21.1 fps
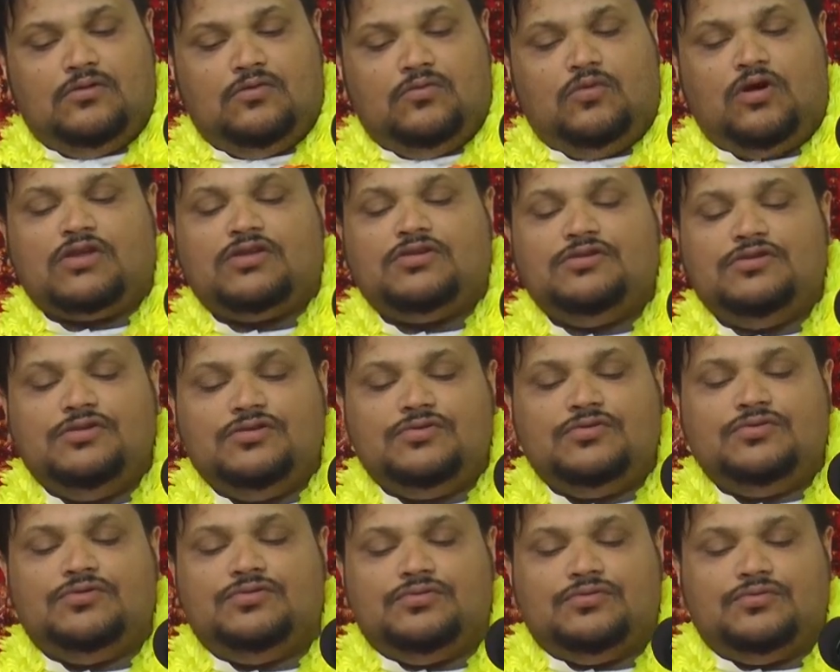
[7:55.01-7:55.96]
What do
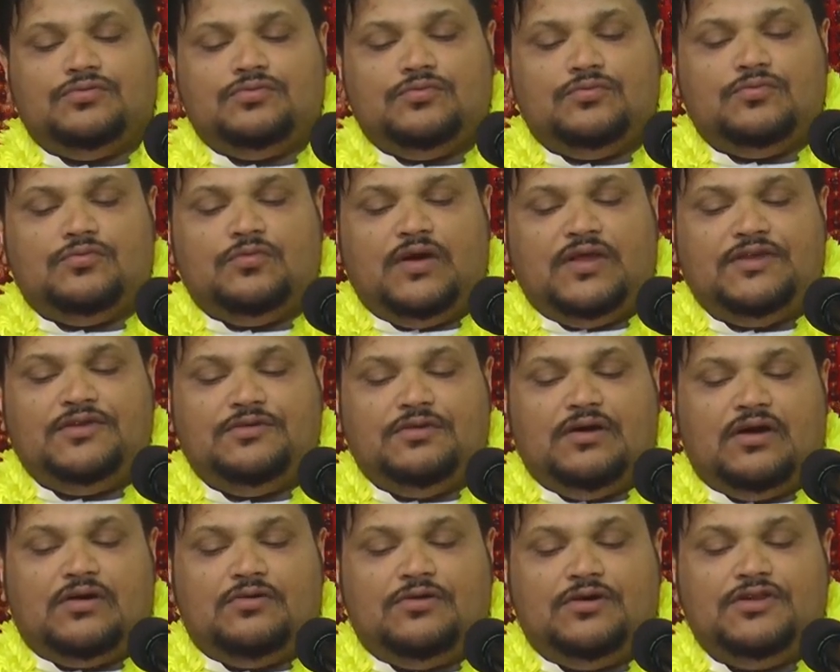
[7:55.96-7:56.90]
you do when you
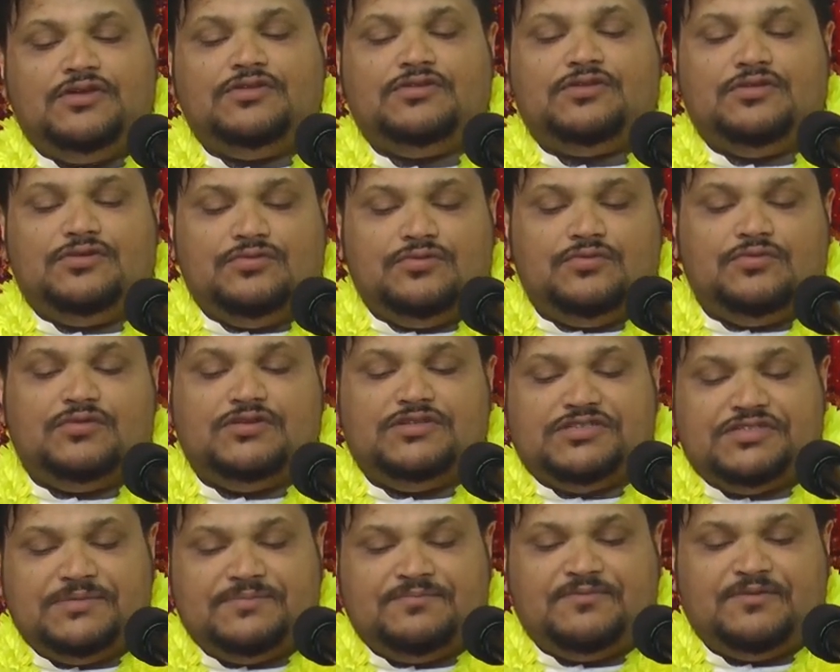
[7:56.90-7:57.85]
are going to do
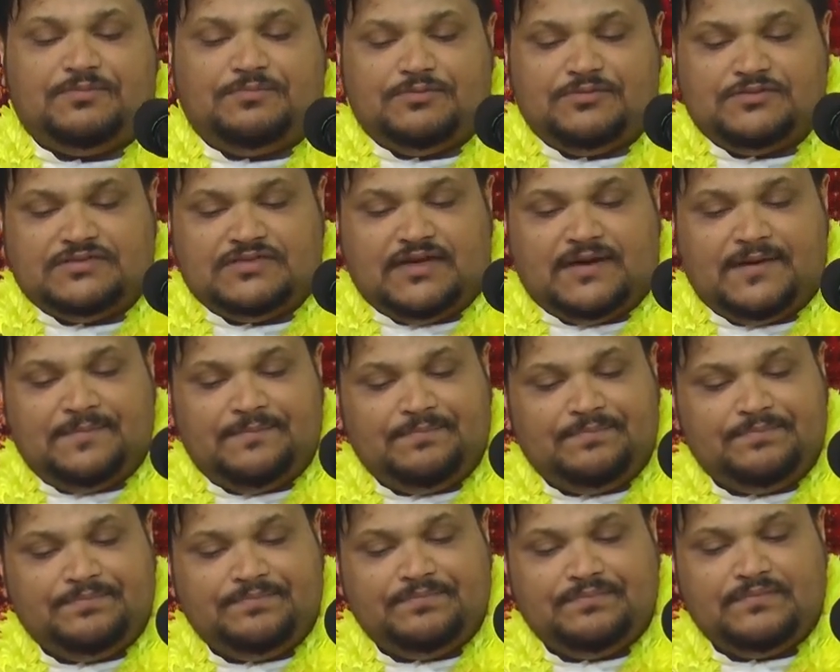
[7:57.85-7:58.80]
worship for puja?
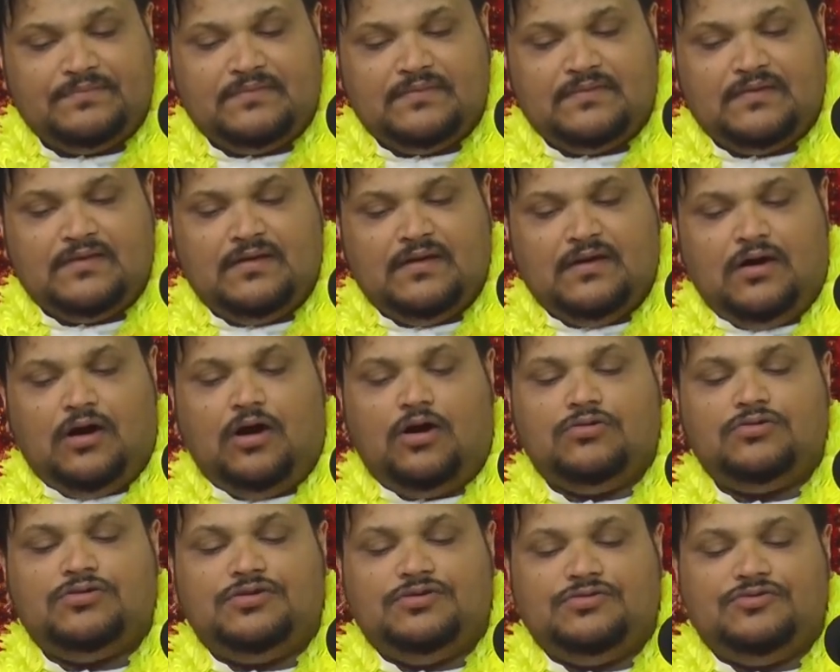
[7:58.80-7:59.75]

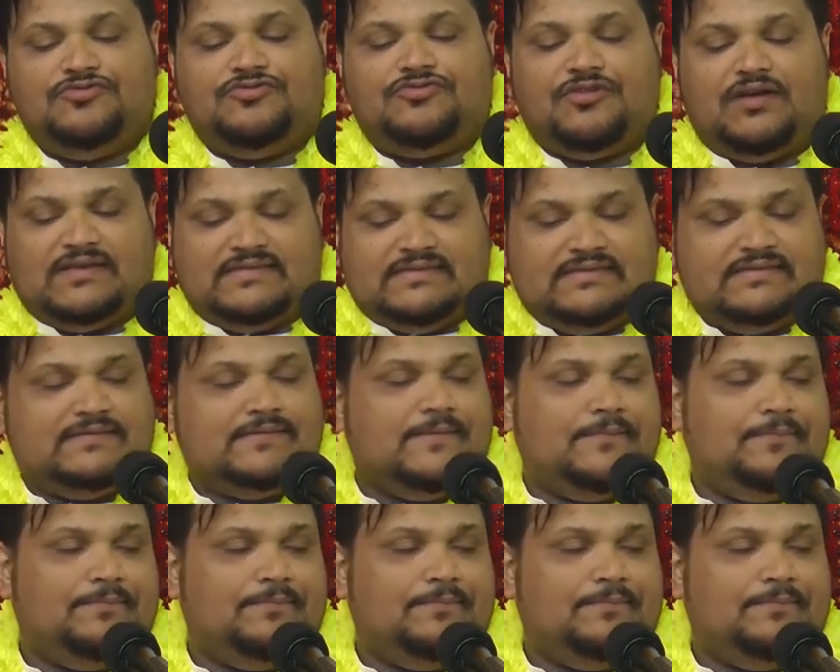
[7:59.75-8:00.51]
How do you dress?